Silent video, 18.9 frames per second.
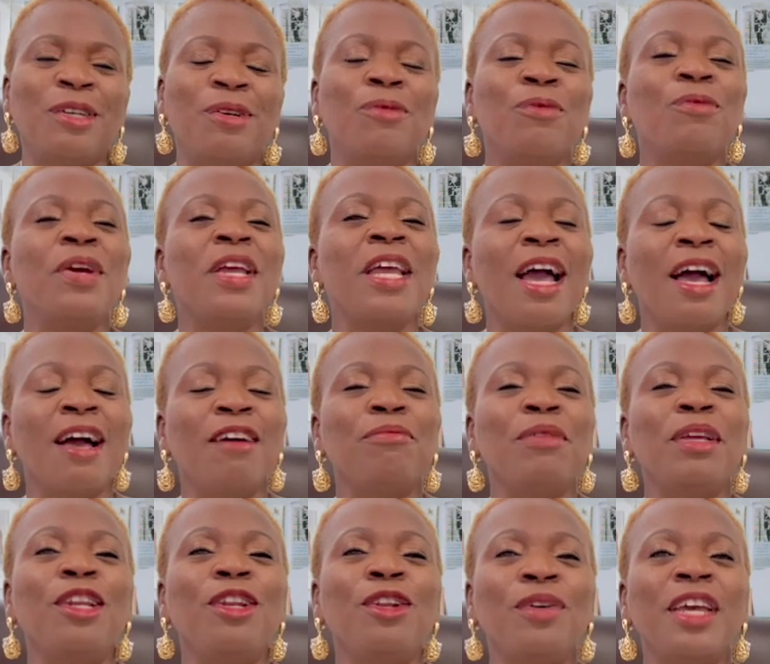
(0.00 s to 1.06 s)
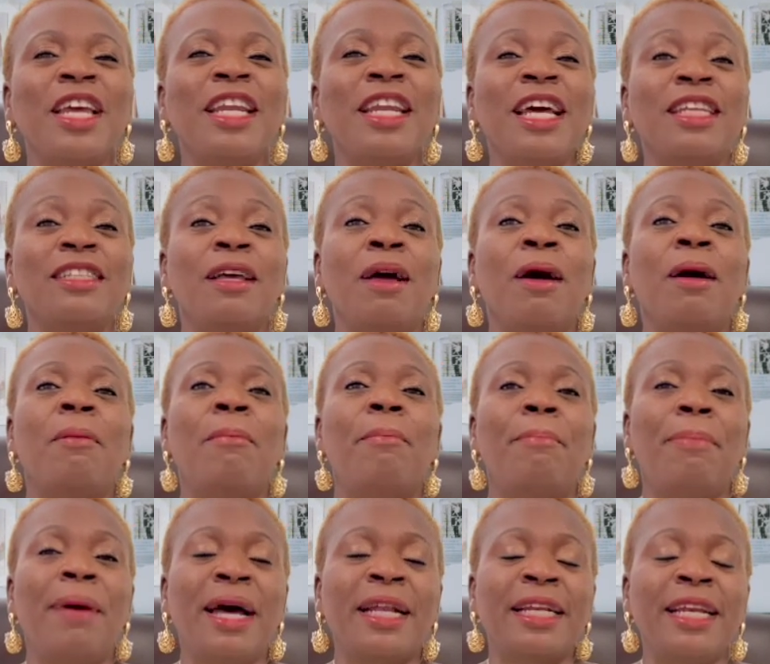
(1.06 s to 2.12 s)
We have been looking
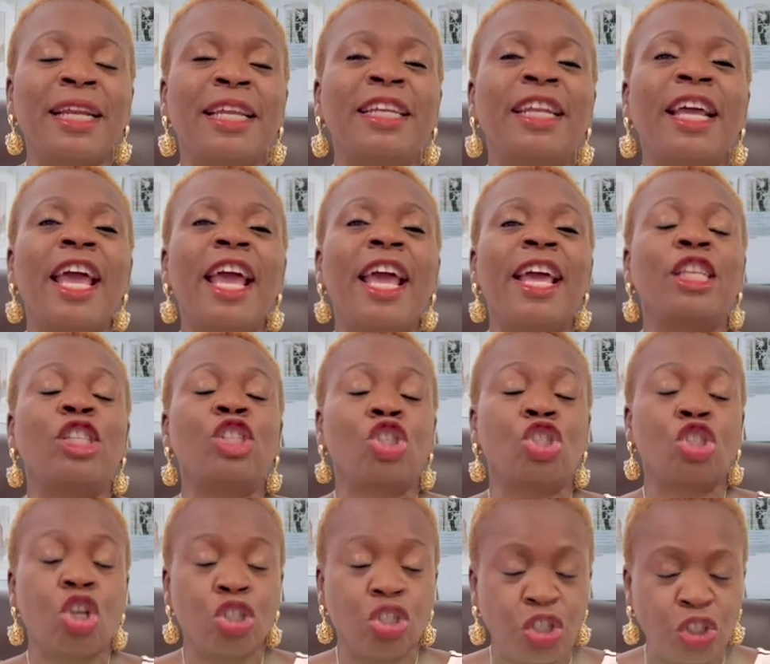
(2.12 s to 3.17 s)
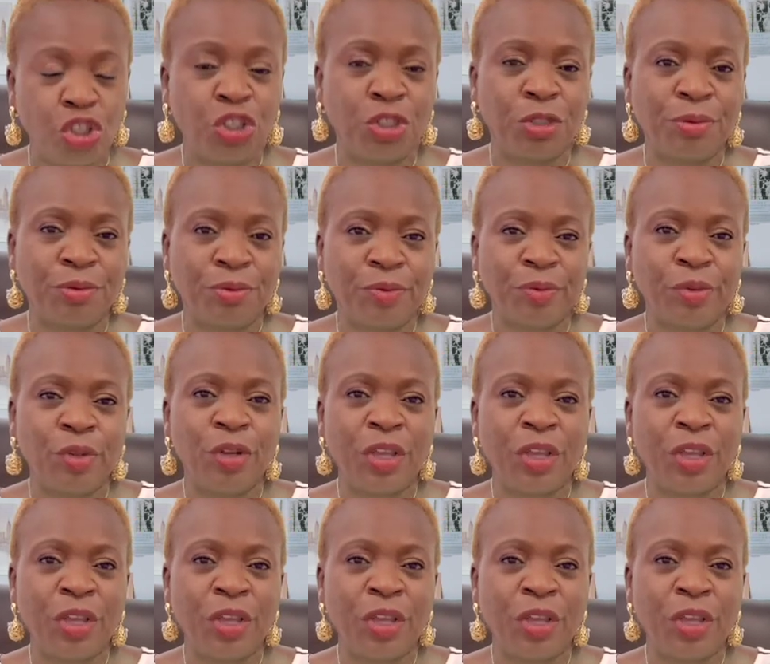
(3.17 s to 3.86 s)
at battling exhaustion.